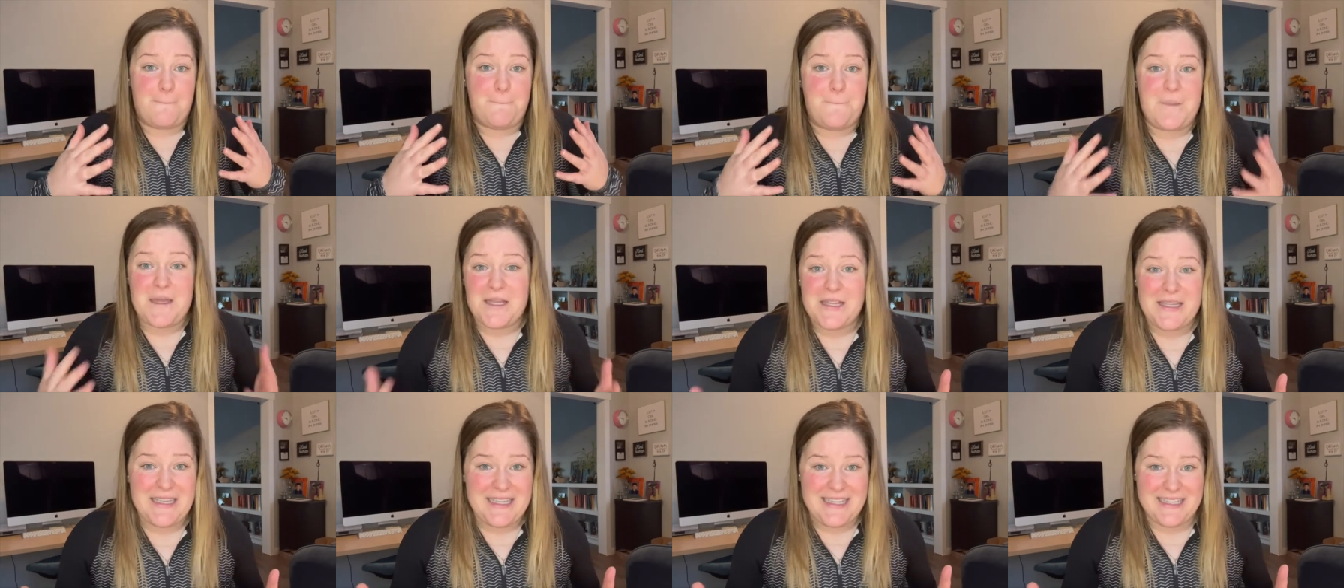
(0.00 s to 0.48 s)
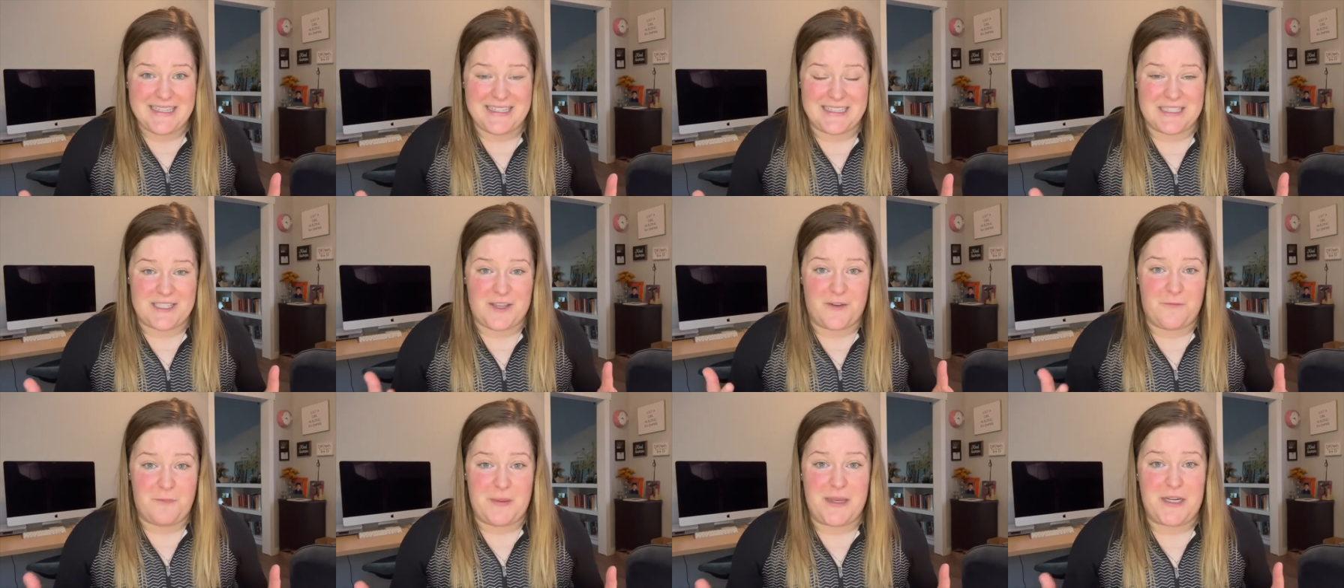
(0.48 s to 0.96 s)
billions
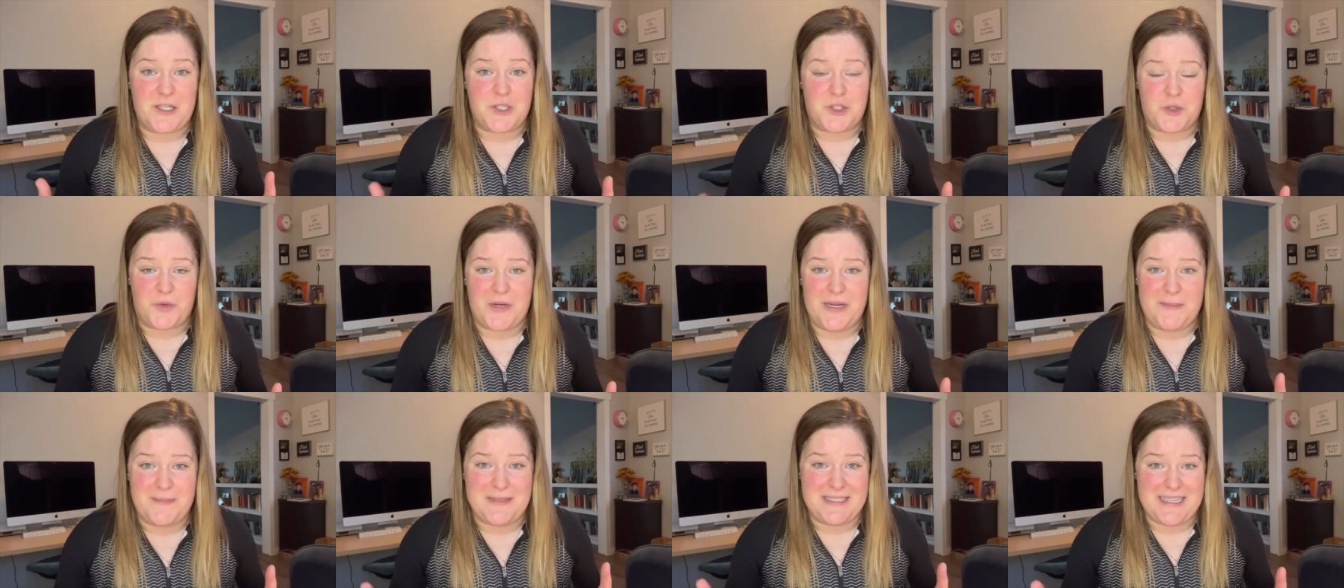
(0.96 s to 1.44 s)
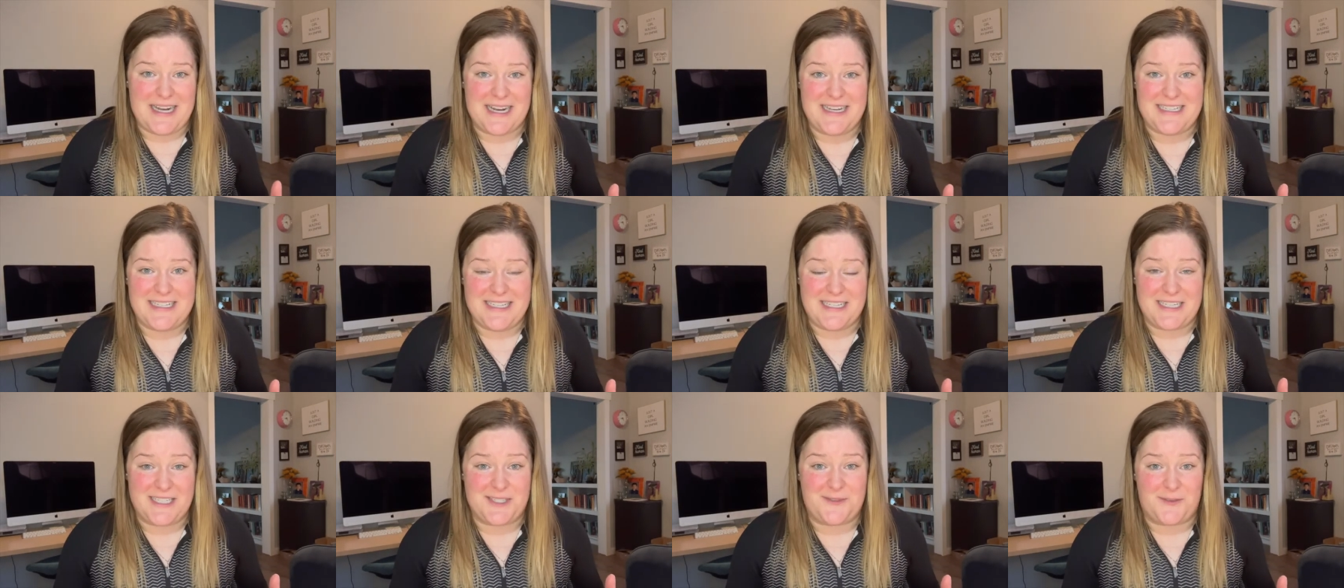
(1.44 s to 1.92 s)
of big dreams and
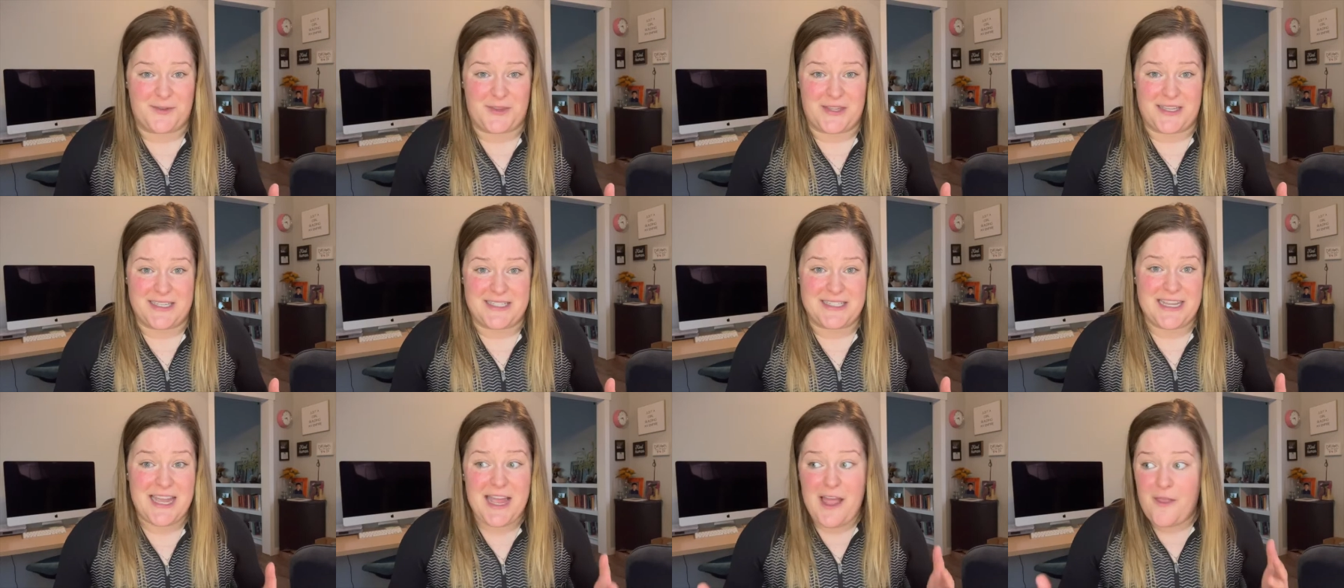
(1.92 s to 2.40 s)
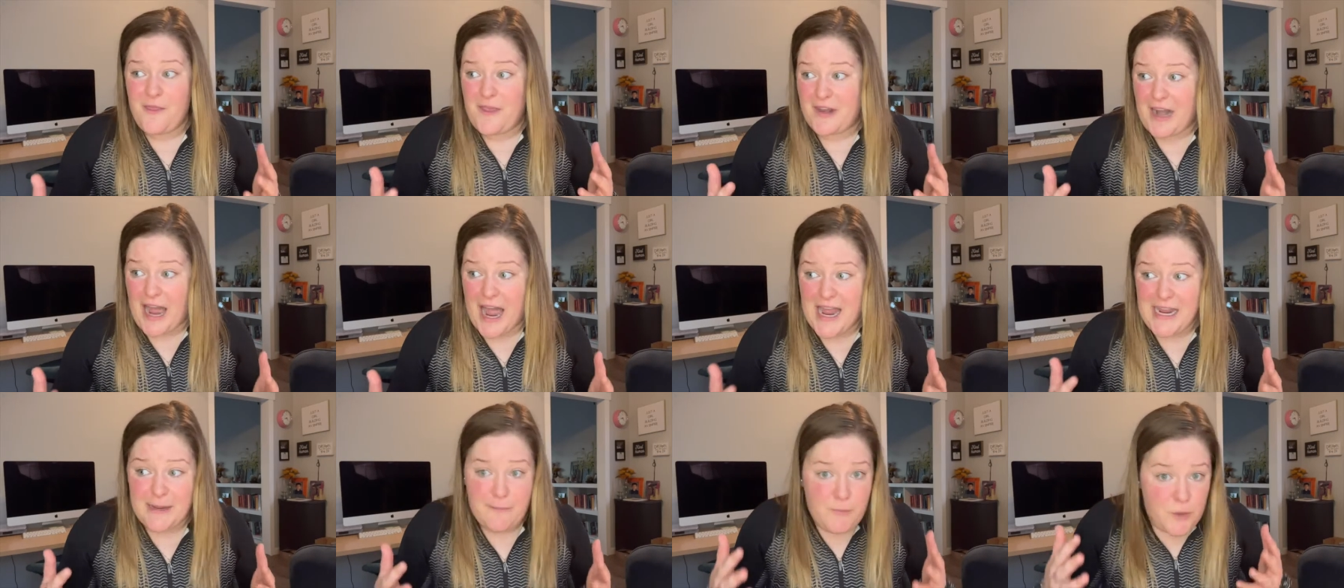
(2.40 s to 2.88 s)
ideas for this that
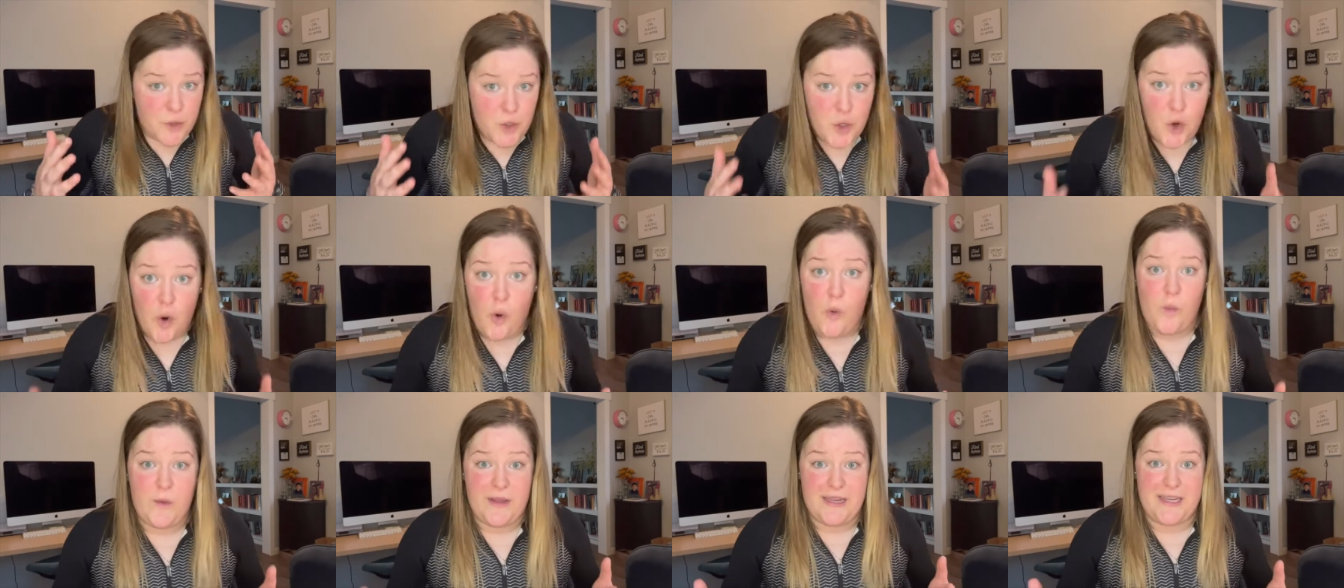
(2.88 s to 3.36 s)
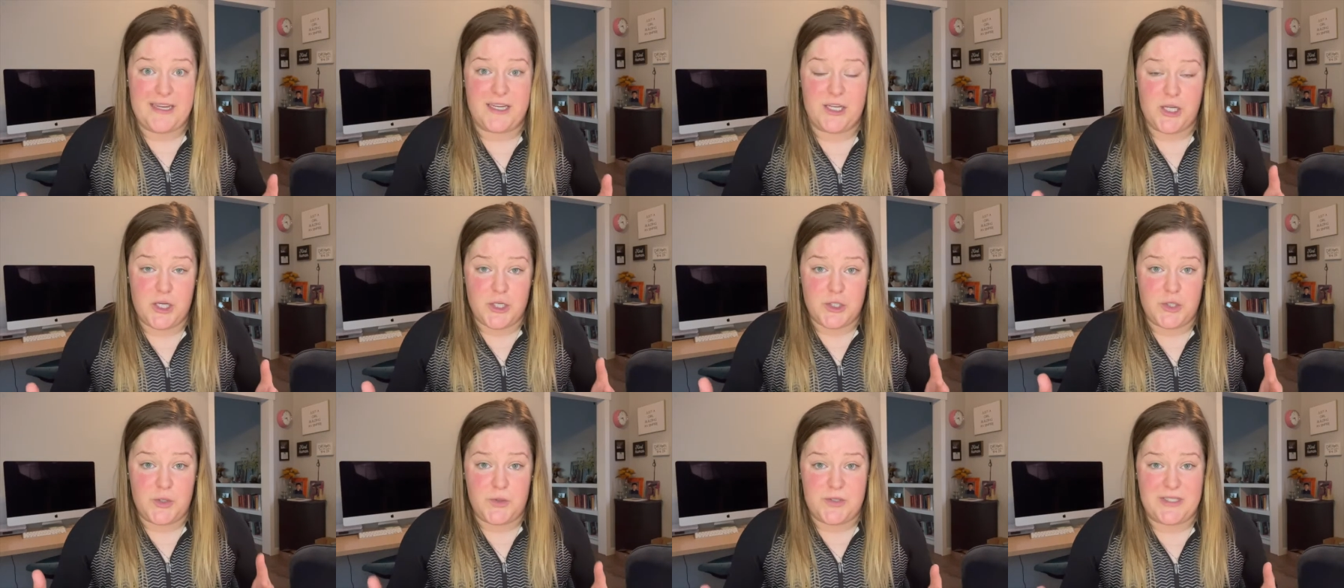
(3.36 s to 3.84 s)
I am going
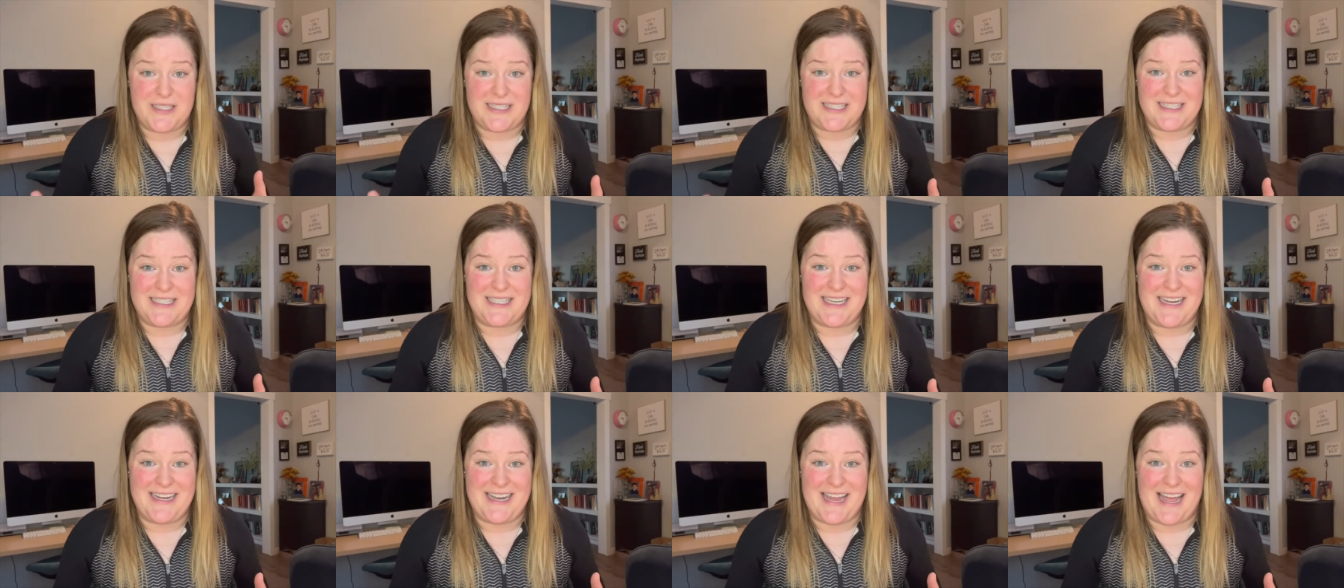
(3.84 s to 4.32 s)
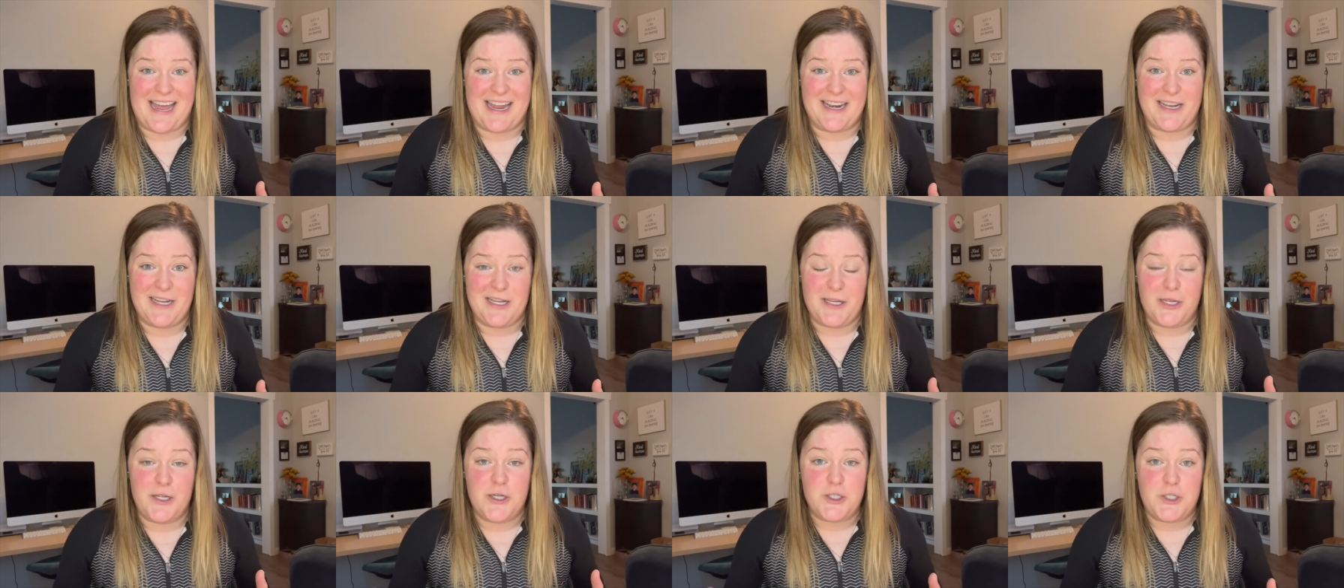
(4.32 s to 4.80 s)
to succeed at
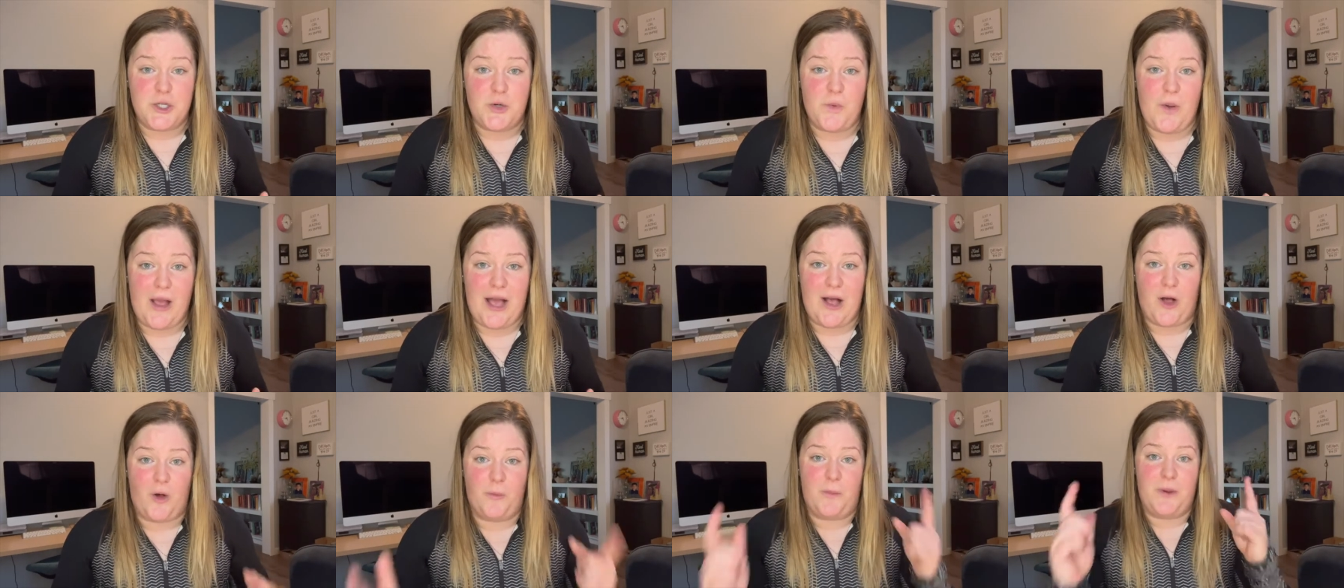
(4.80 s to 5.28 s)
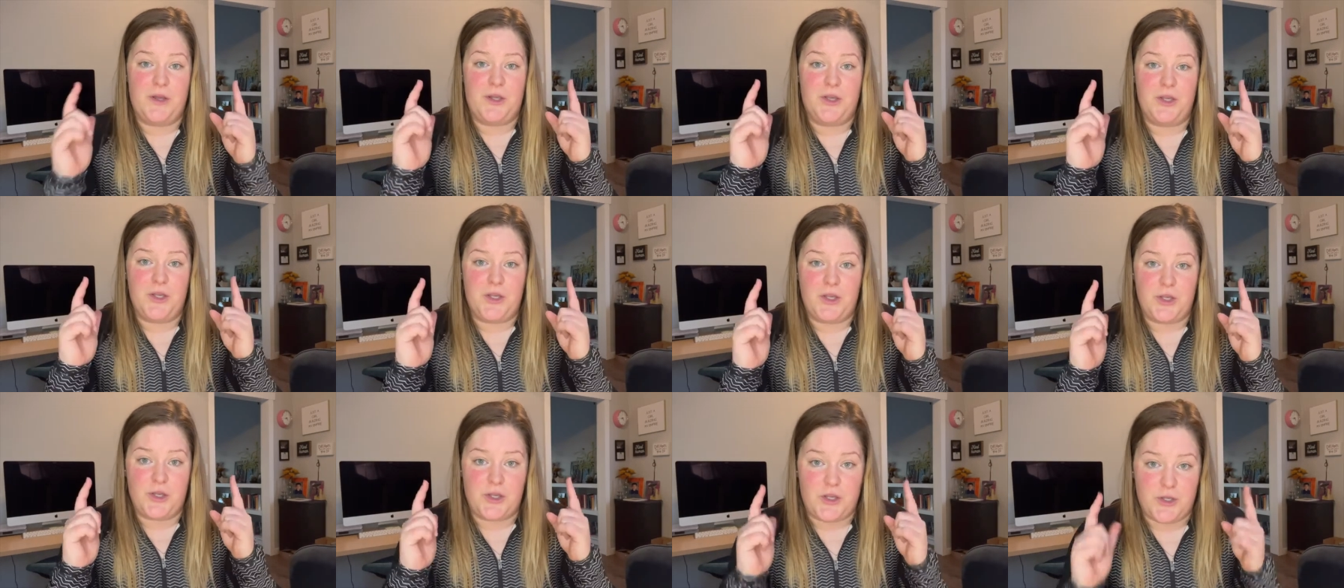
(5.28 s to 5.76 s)
to help
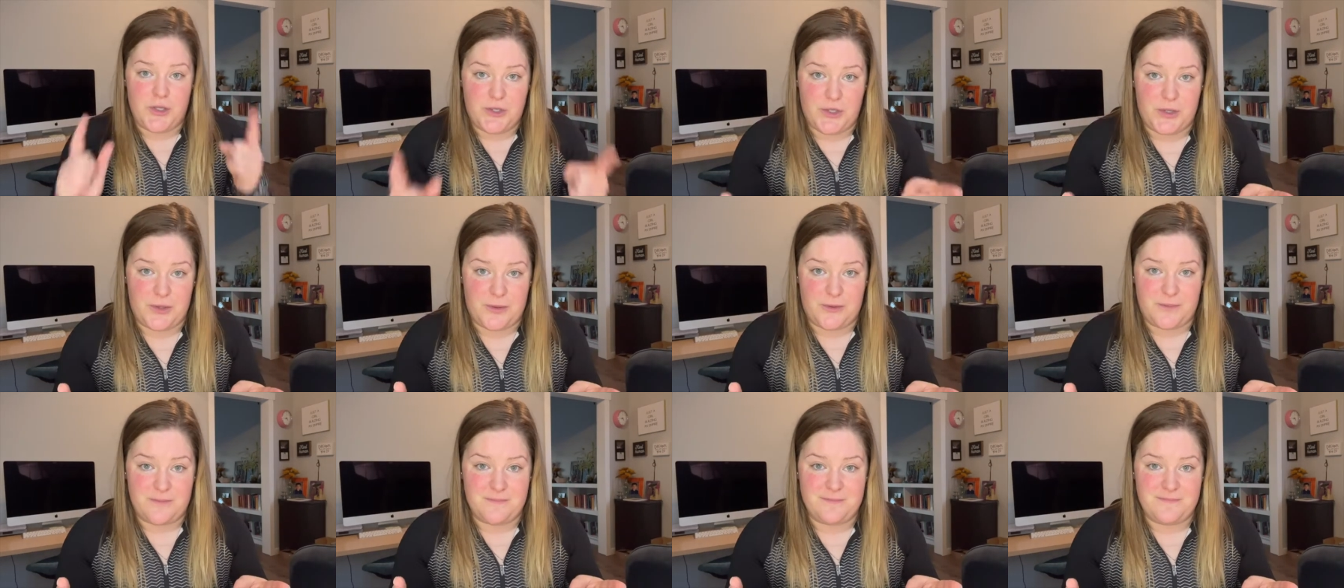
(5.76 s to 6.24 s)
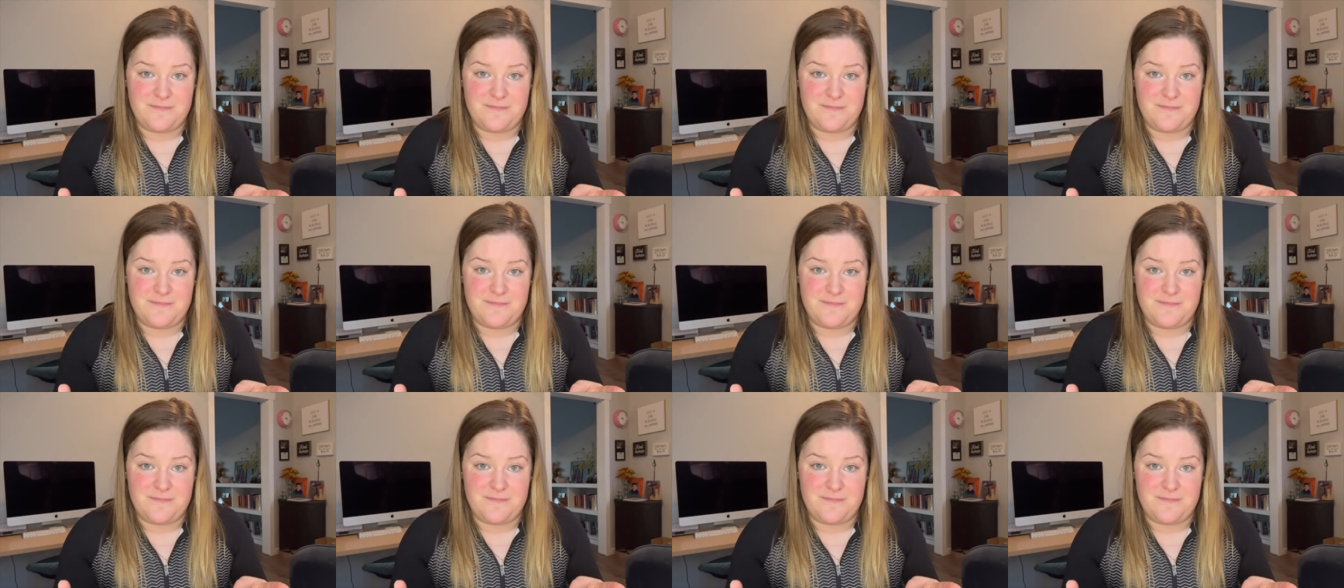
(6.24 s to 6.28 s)
you